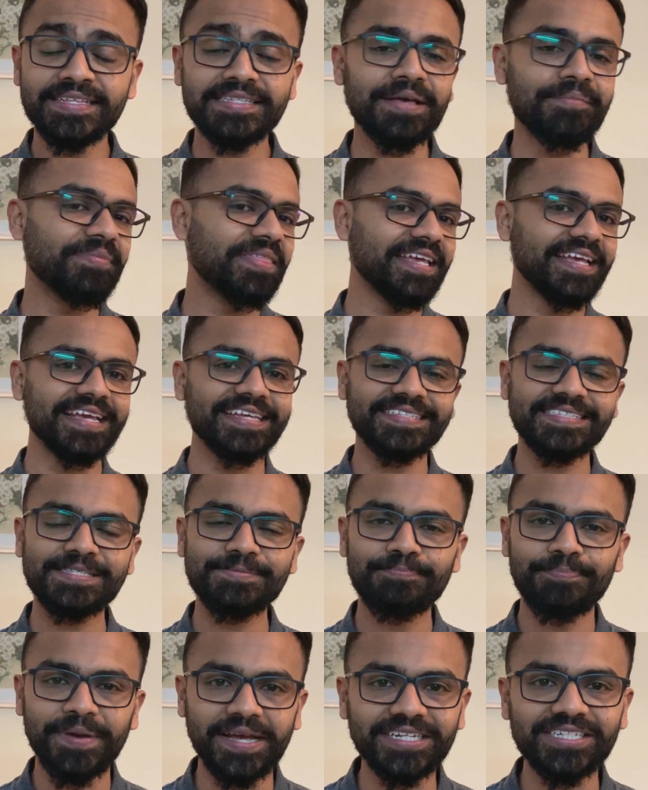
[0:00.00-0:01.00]
something
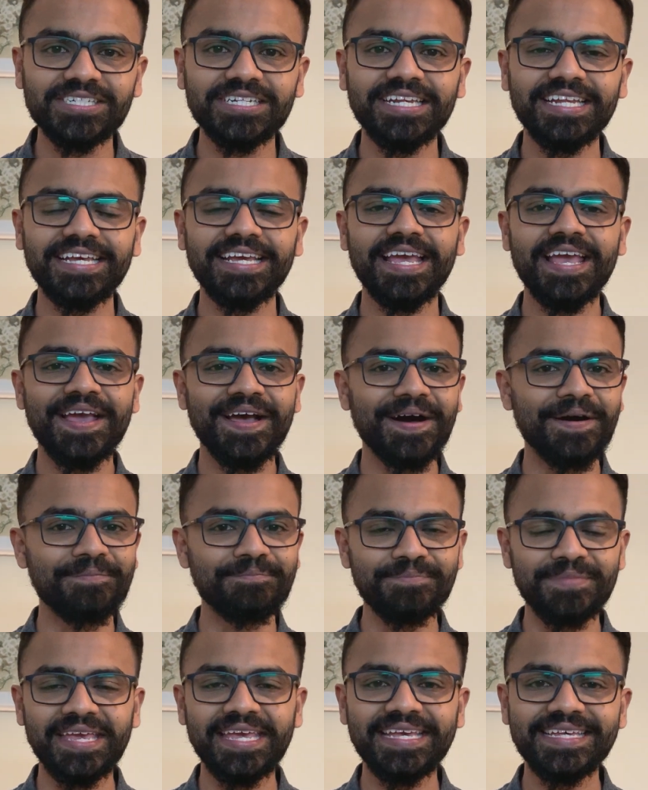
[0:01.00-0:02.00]
especially
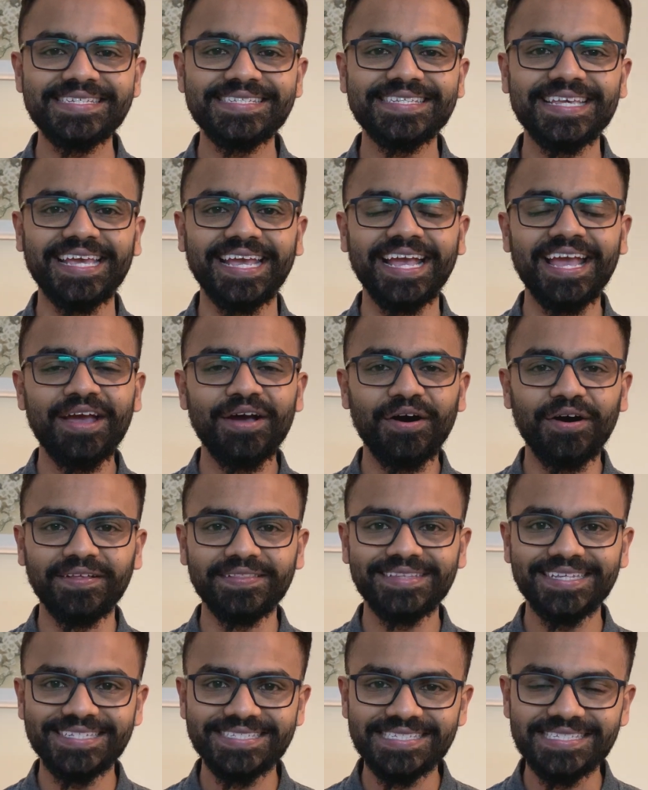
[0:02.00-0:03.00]
amazing
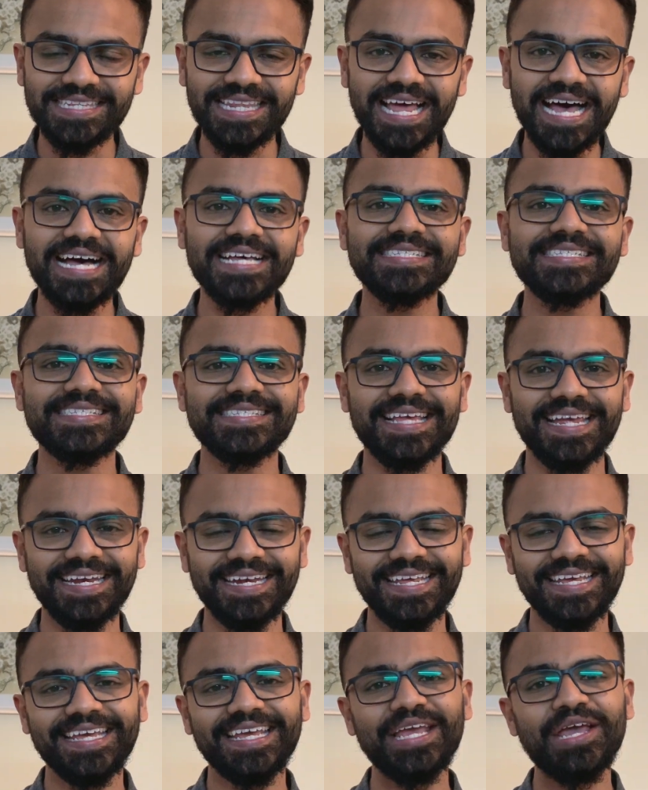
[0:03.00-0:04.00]
on this last
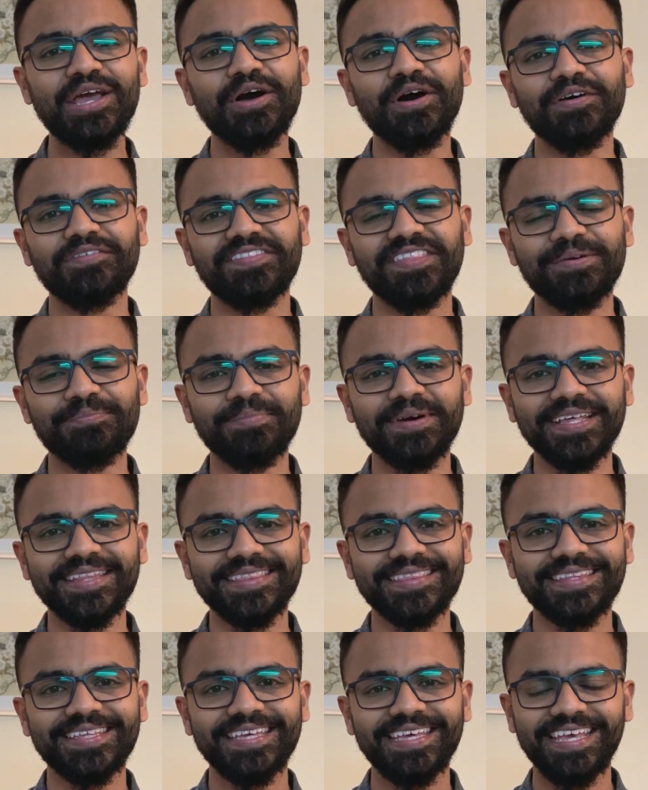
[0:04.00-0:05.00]
Sunday of the month.